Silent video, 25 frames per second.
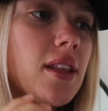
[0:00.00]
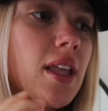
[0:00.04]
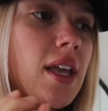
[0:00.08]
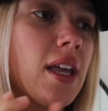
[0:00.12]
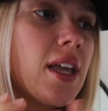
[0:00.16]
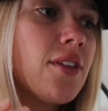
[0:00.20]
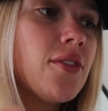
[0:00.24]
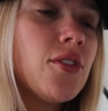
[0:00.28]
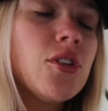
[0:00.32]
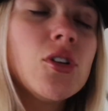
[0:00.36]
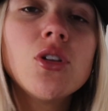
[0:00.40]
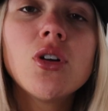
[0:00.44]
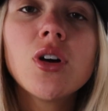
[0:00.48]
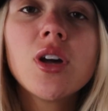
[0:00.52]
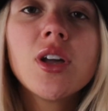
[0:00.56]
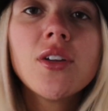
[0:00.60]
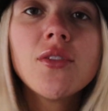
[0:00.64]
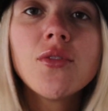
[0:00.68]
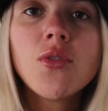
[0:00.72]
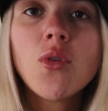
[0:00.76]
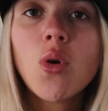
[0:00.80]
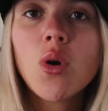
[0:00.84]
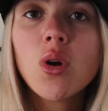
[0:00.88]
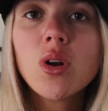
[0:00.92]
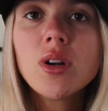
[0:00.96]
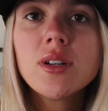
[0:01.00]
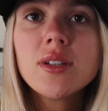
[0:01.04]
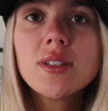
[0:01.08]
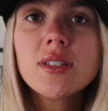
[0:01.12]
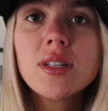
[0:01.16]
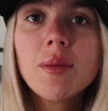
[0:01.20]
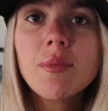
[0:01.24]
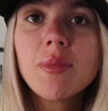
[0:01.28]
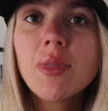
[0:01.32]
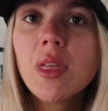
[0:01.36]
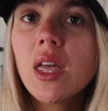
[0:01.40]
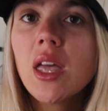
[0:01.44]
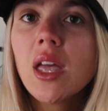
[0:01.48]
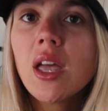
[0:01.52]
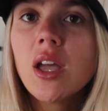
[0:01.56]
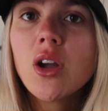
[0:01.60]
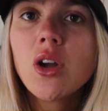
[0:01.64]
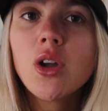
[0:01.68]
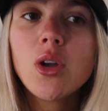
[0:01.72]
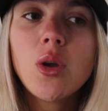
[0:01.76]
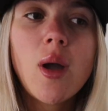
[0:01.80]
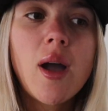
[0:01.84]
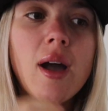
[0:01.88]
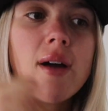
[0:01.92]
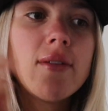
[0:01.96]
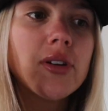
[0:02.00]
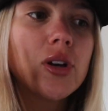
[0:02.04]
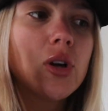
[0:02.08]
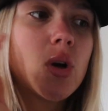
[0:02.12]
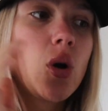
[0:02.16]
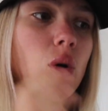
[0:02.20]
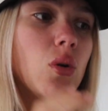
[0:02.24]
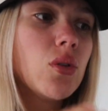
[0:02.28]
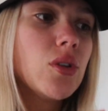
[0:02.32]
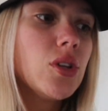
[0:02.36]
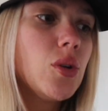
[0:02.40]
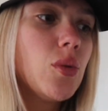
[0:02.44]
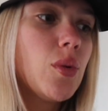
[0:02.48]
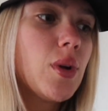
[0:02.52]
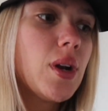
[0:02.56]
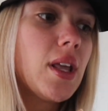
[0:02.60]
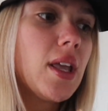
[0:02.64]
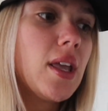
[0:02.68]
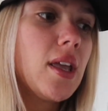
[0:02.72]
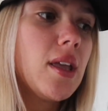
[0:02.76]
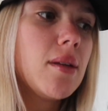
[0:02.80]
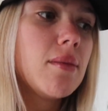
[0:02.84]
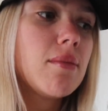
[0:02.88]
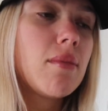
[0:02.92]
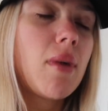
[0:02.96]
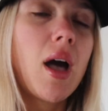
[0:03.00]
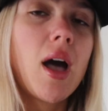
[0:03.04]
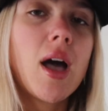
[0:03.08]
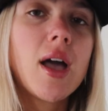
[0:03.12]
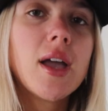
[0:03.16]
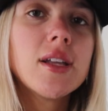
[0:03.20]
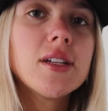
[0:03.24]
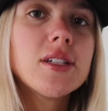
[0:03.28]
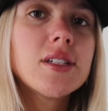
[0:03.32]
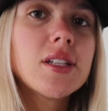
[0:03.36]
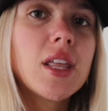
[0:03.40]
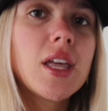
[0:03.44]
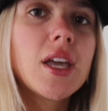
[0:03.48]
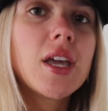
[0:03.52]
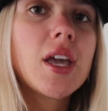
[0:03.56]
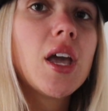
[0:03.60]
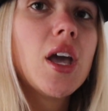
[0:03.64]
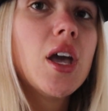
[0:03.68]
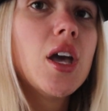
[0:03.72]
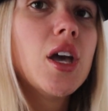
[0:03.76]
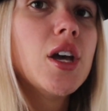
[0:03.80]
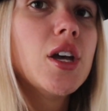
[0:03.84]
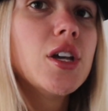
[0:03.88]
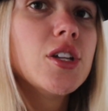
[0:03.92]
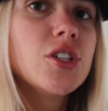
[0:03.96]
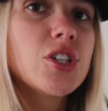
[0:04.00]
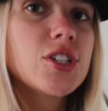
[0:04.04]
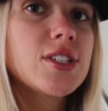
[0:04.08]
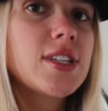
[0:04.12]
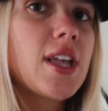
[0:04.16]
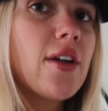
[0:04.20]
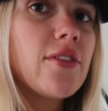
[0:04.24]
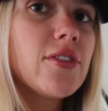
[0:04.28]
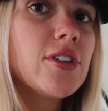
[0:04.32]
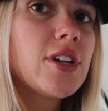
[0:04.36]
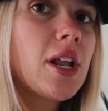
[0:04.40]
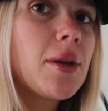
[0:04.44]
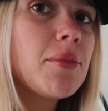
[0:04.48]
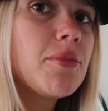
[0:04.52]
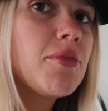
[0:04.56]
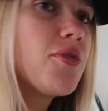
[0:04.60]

Like if you're looking forward to something or you have a goal you want to hit in mind, like just every night